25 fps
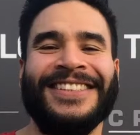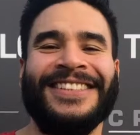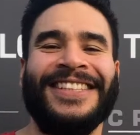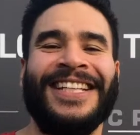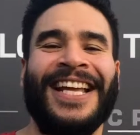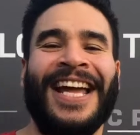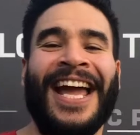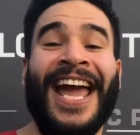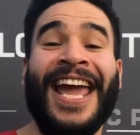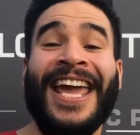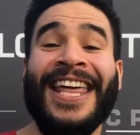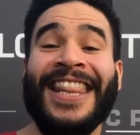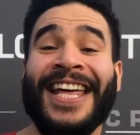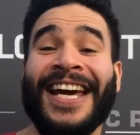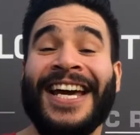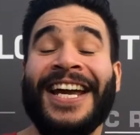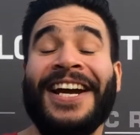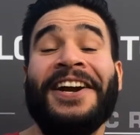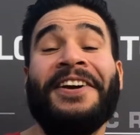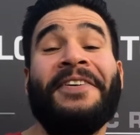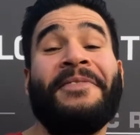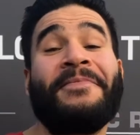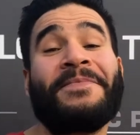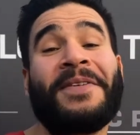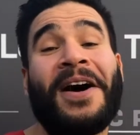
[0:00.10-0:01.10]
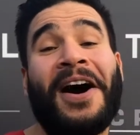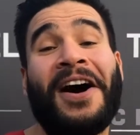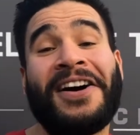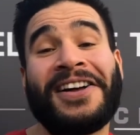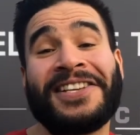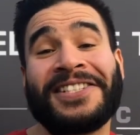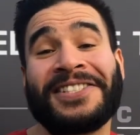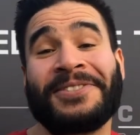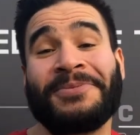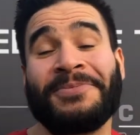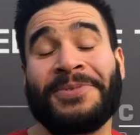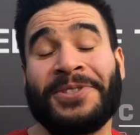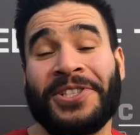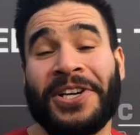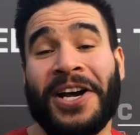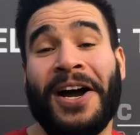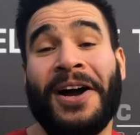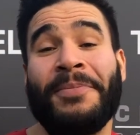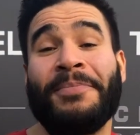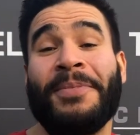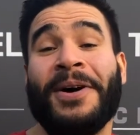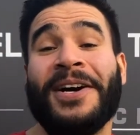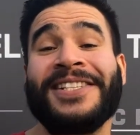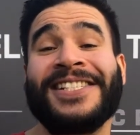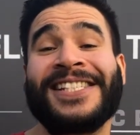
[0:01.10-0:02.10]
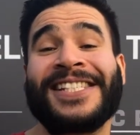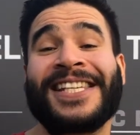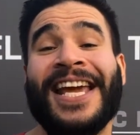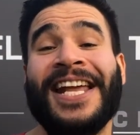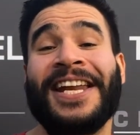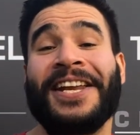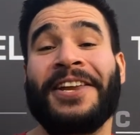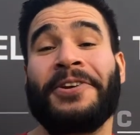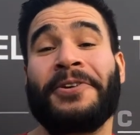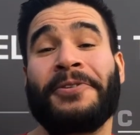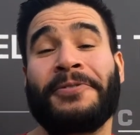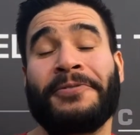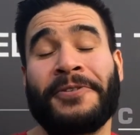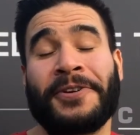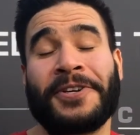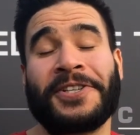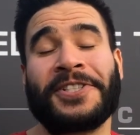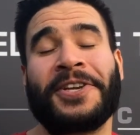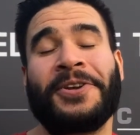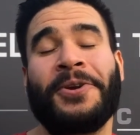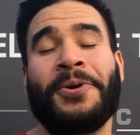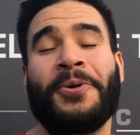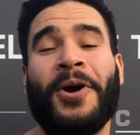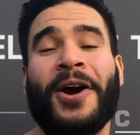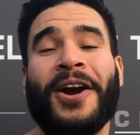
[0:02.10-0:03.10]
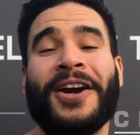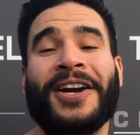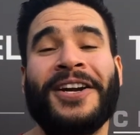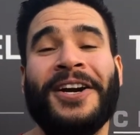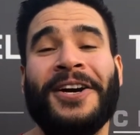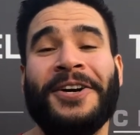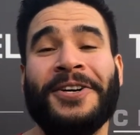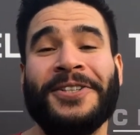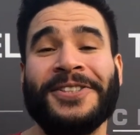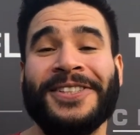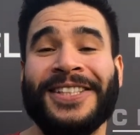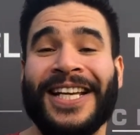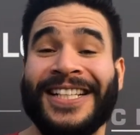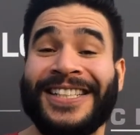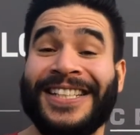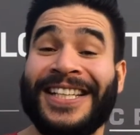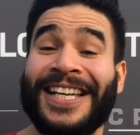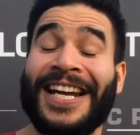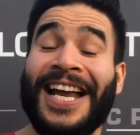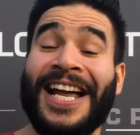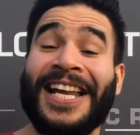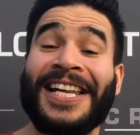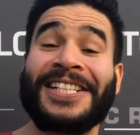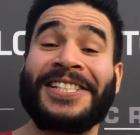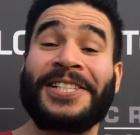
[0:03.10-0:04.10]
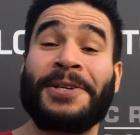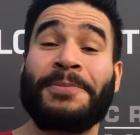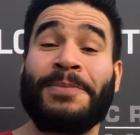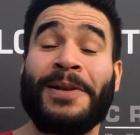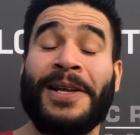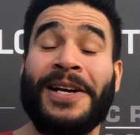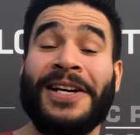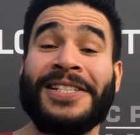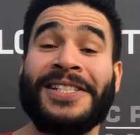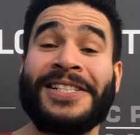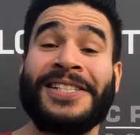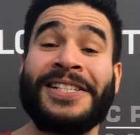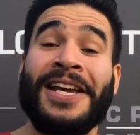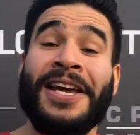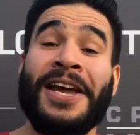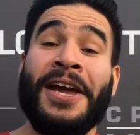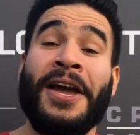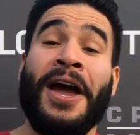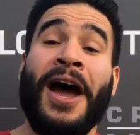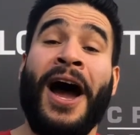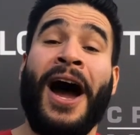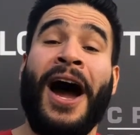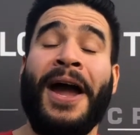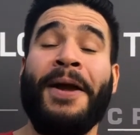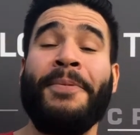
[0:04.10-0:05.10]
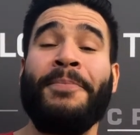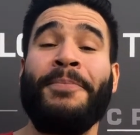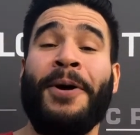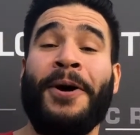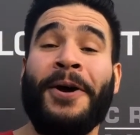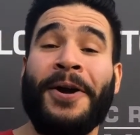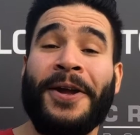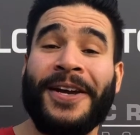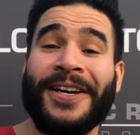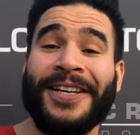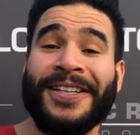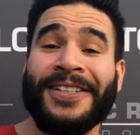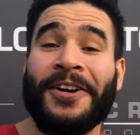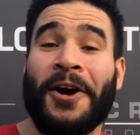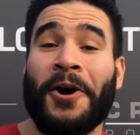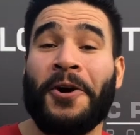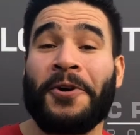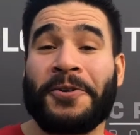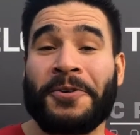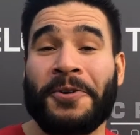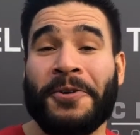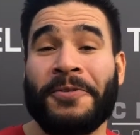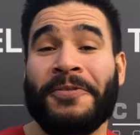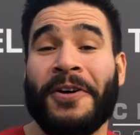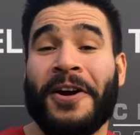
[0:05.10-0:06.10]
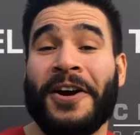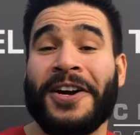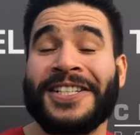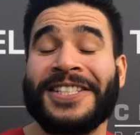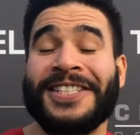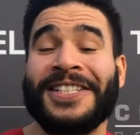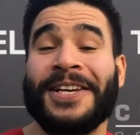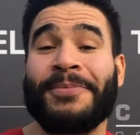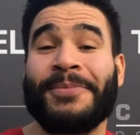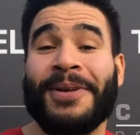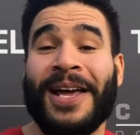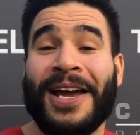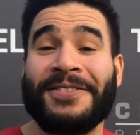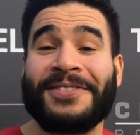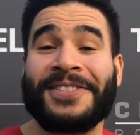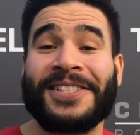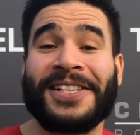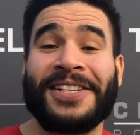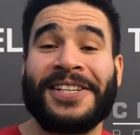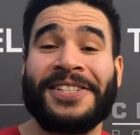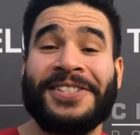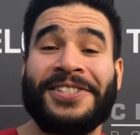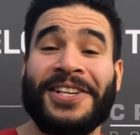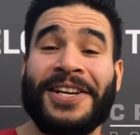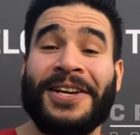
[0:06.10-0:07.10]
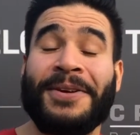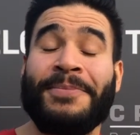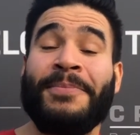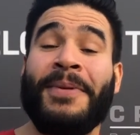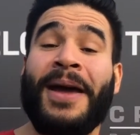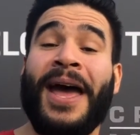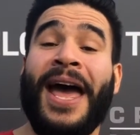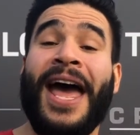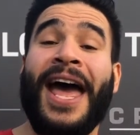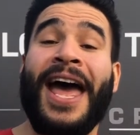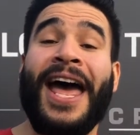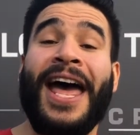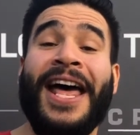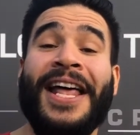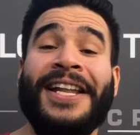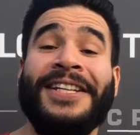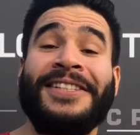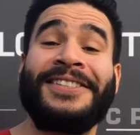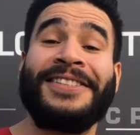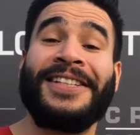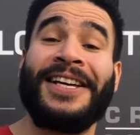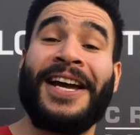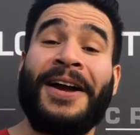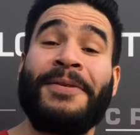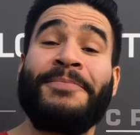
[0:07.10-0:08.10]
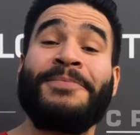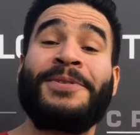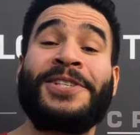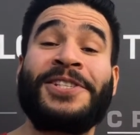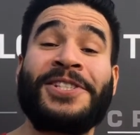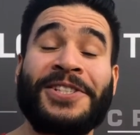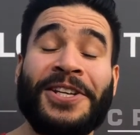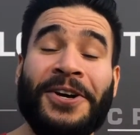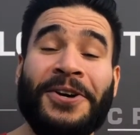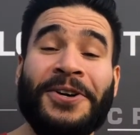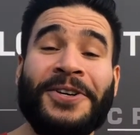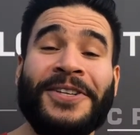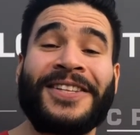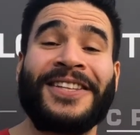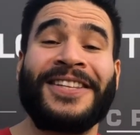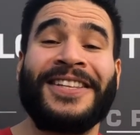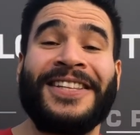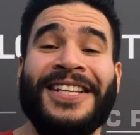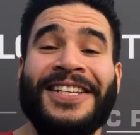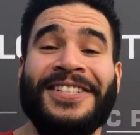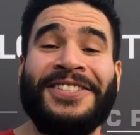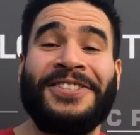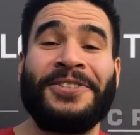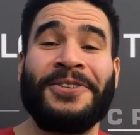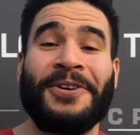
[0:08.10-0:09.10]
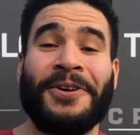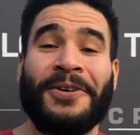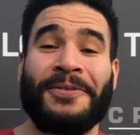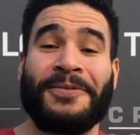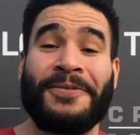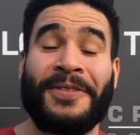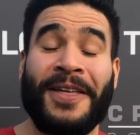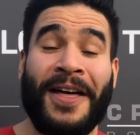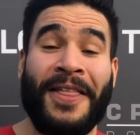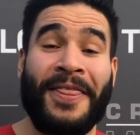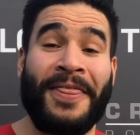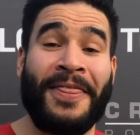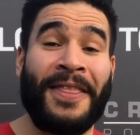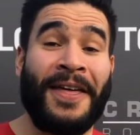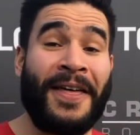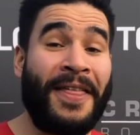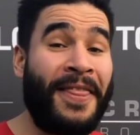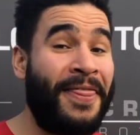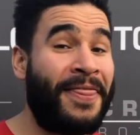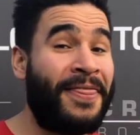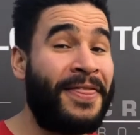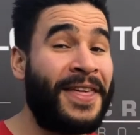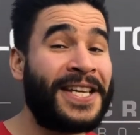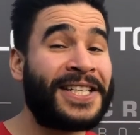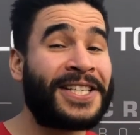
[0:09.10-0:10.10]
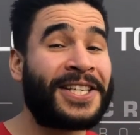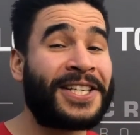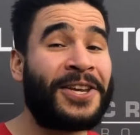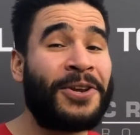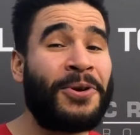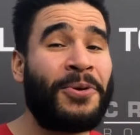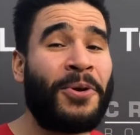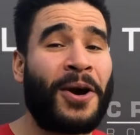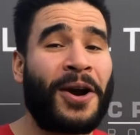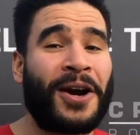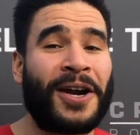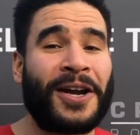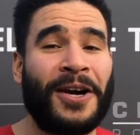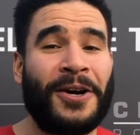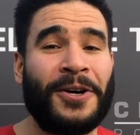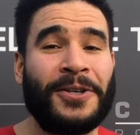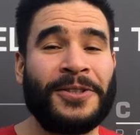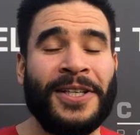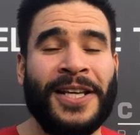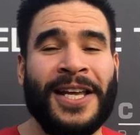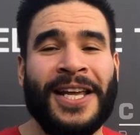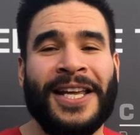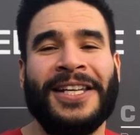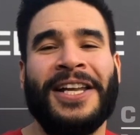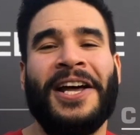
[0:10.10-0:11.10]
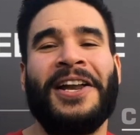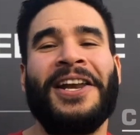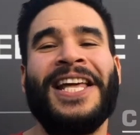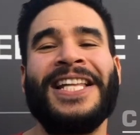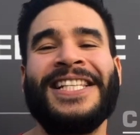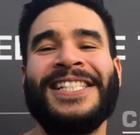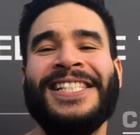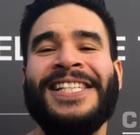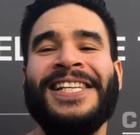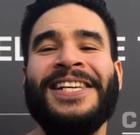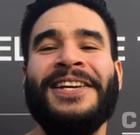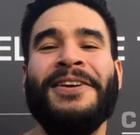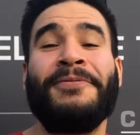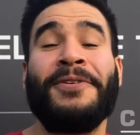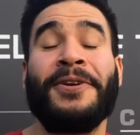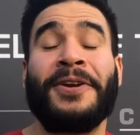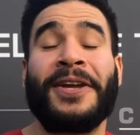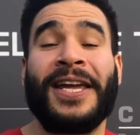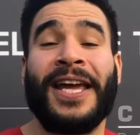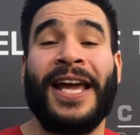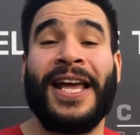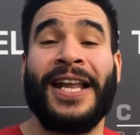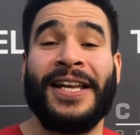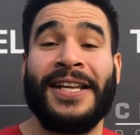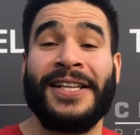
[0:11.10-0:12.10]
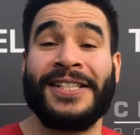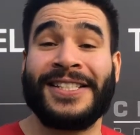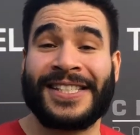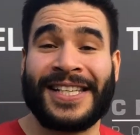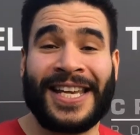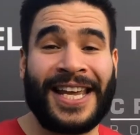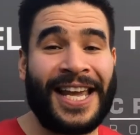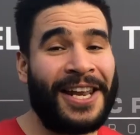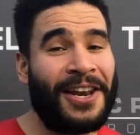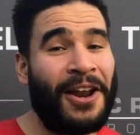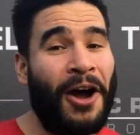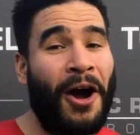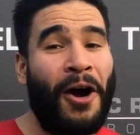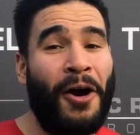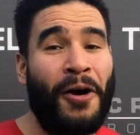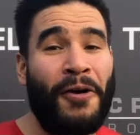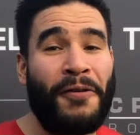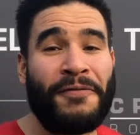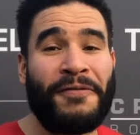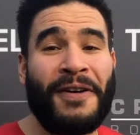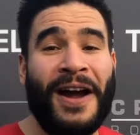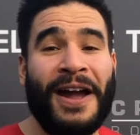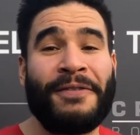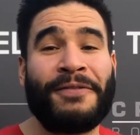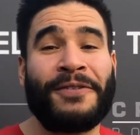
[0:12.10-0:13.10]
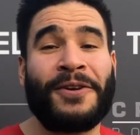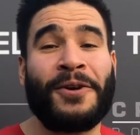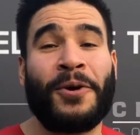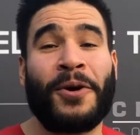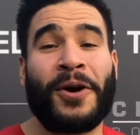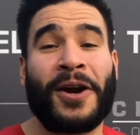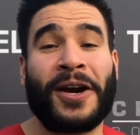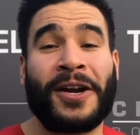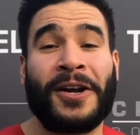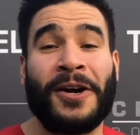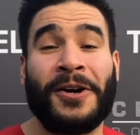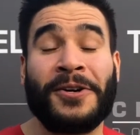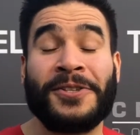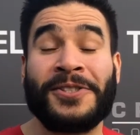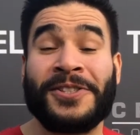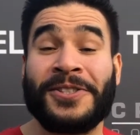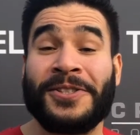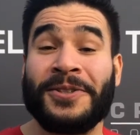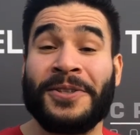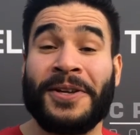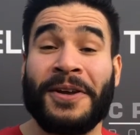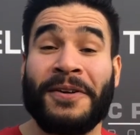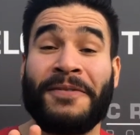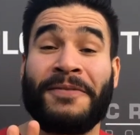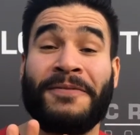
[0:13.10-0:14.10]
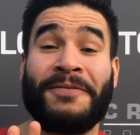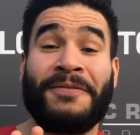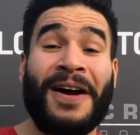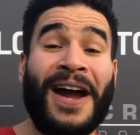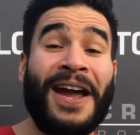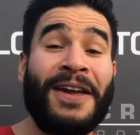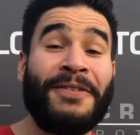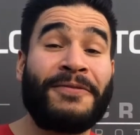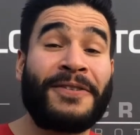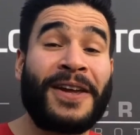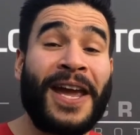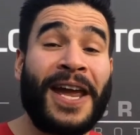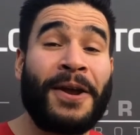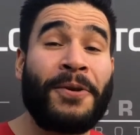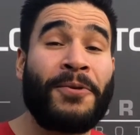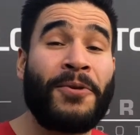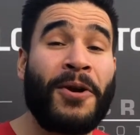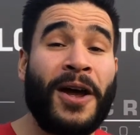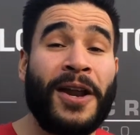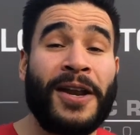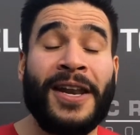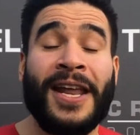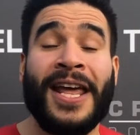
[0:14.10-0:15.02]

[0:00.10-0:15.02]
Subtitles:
Hey there! Awesome job on scanning your first QR code at Kralingseplas. I'm Bojan, owner of RTM Lifestyle Gym, and I'm stoked that you have done this QR code. Now let's see if you can scan all 5 QR codes, do the 5K run,